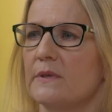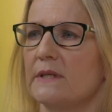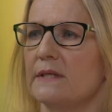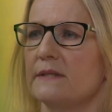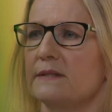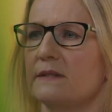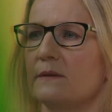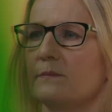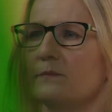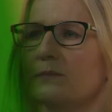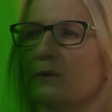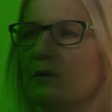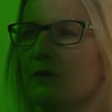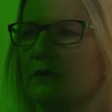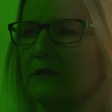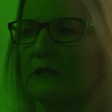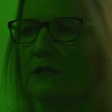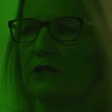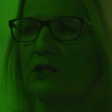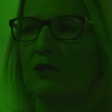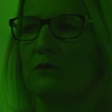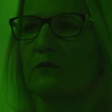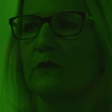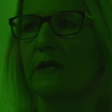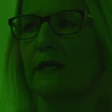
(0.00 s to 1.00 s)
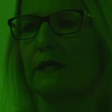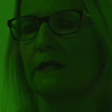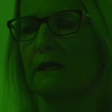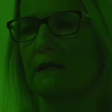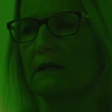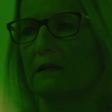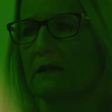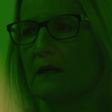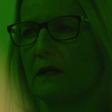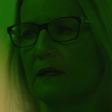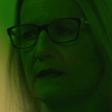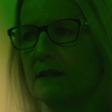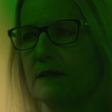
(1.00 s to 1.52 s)
But it's important to
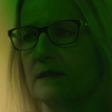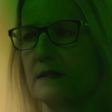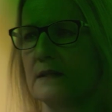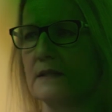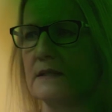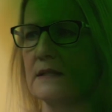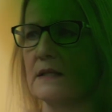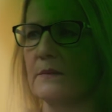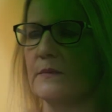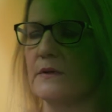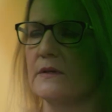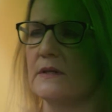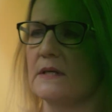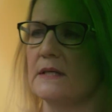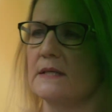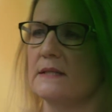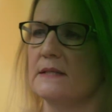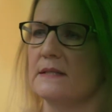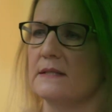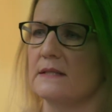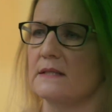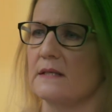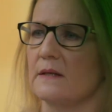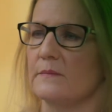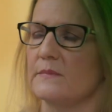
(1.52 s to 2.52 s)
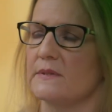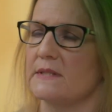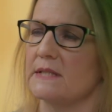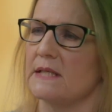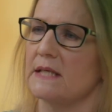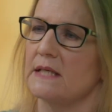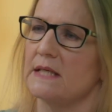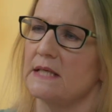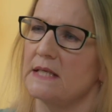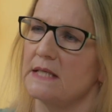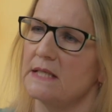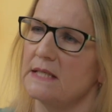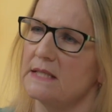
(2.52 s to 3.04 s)
recognise that some of these steps
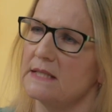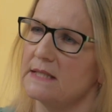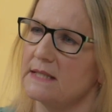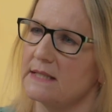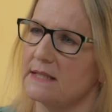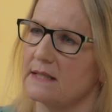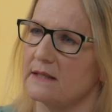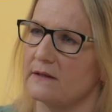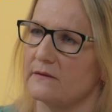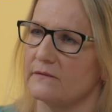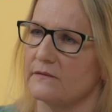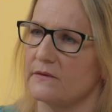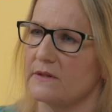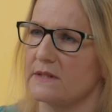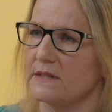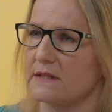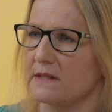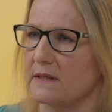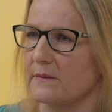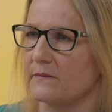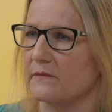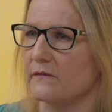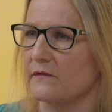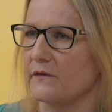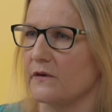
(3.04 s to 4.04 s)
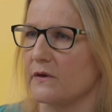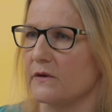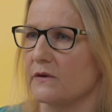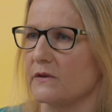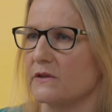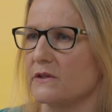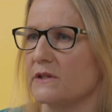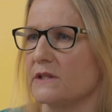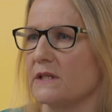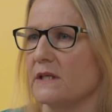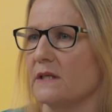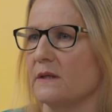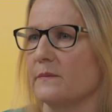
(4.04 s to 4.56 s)
are easier for some
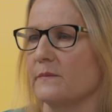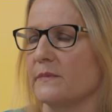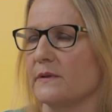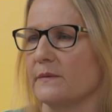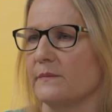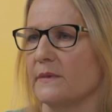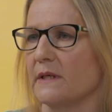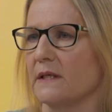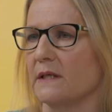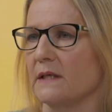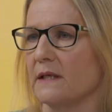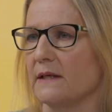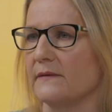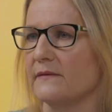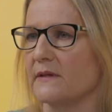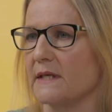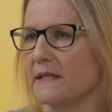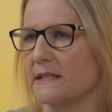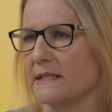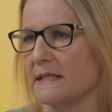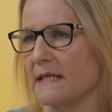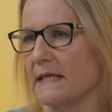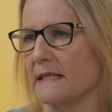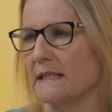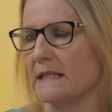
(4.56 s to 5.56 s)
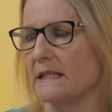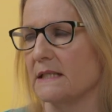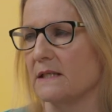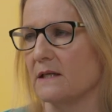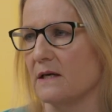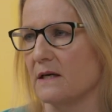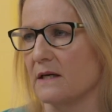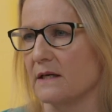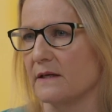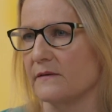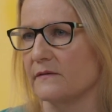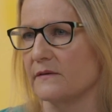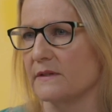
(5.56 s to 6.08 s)
folks to implement in their daily
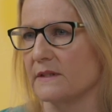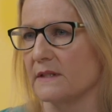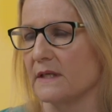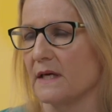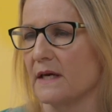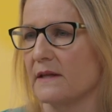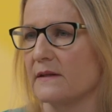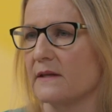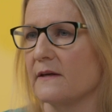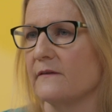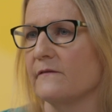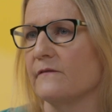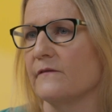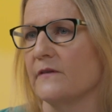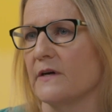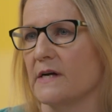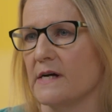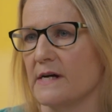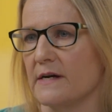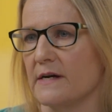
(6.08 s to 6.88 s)
lives than for